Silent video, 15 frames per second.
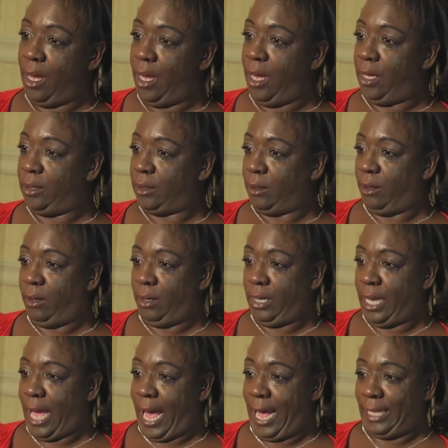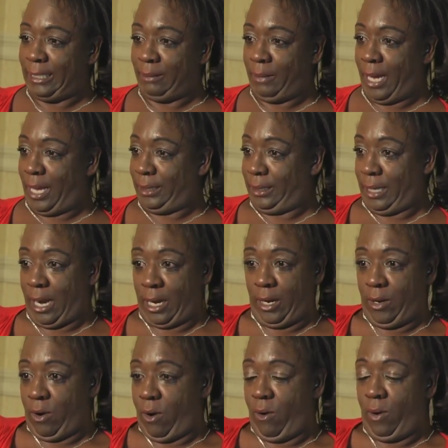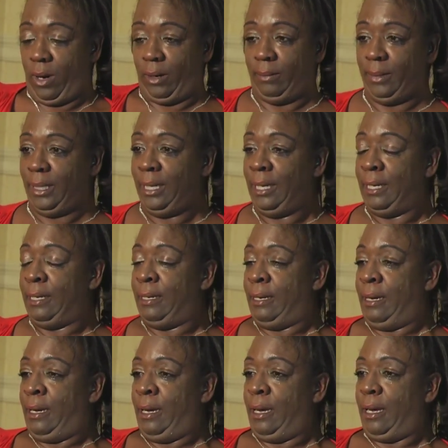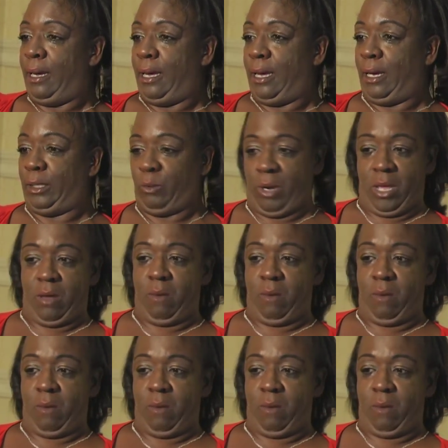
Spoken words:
And so he asked me, I said, I didn't know him. He goes, what do